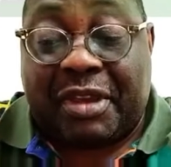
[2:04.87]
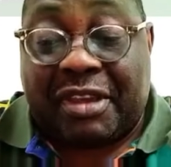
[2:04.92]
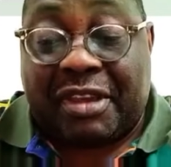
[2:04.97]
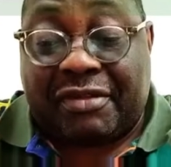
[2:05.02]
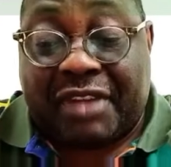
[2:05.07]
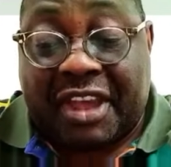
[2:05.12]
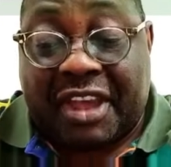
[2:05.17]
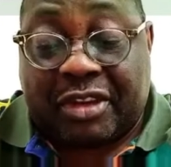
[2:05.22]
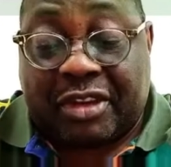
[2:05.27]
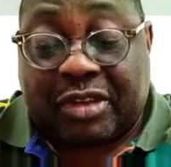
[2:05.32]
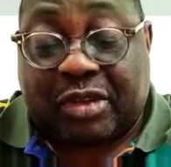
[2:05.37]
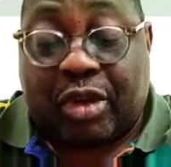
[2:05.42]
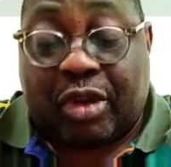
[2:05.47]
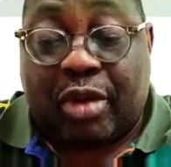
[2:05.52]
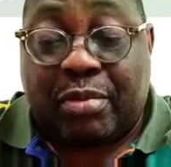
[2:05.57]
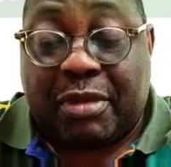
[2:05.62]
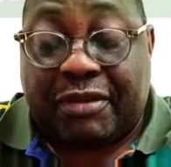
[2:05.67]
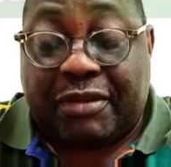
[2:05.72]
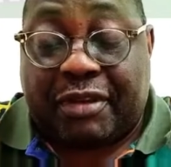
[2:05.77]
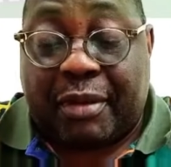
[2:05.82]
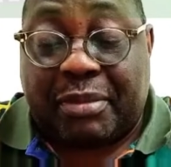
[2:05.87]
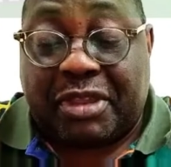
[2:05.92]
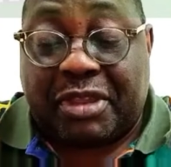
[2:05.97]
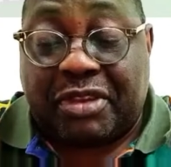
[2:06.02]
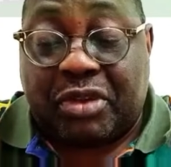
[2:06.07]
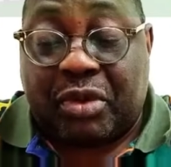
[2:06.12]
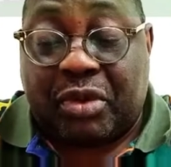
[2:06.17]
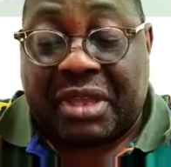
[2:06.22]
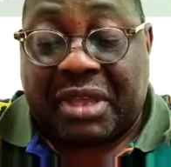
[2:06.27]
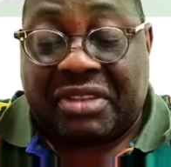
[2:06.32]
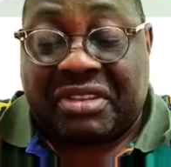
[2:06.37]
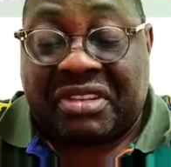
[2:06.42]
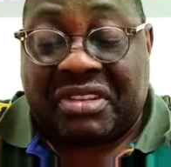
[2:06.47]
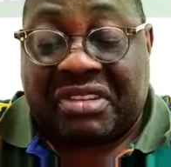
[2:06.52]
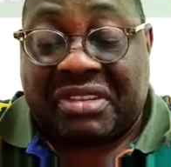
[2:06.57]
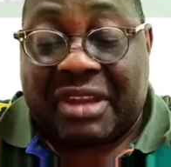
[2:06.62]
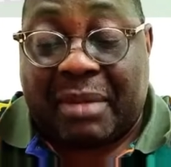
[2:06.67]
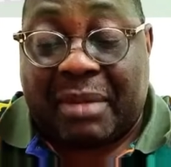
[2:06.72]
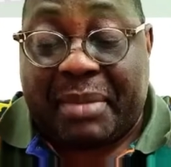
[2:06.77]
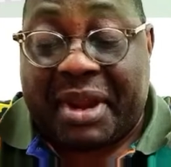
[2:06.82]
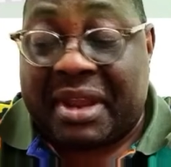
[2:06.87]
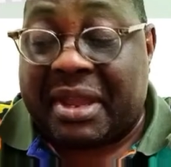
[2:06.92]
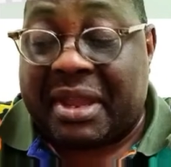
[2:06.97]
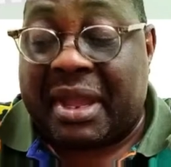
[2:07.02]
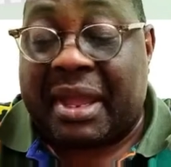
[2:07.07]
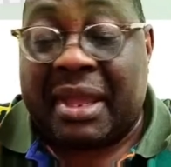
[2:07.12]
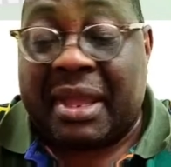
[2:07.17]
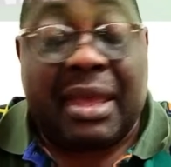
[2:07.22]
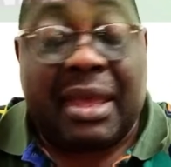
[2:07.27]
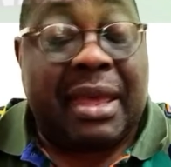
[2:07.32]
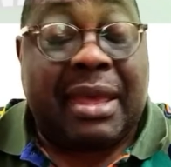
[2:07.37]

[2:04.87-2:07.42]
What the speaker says: In fact, he just called me from the US. He's in America.